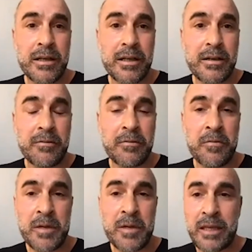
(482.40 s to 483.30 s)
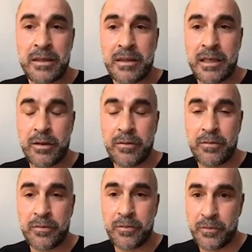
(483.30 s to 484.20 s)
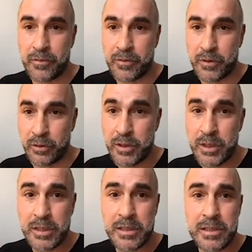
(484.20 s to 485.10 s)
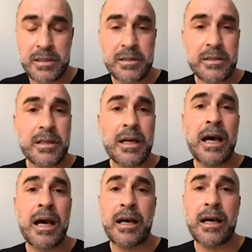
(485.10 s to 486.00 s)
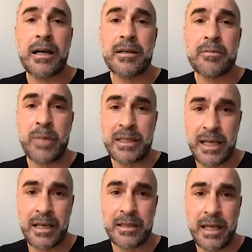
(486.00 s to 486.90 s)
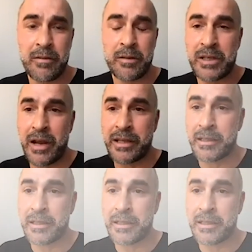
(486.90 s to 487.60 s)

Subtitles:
We might think of solutions, but they will be radical.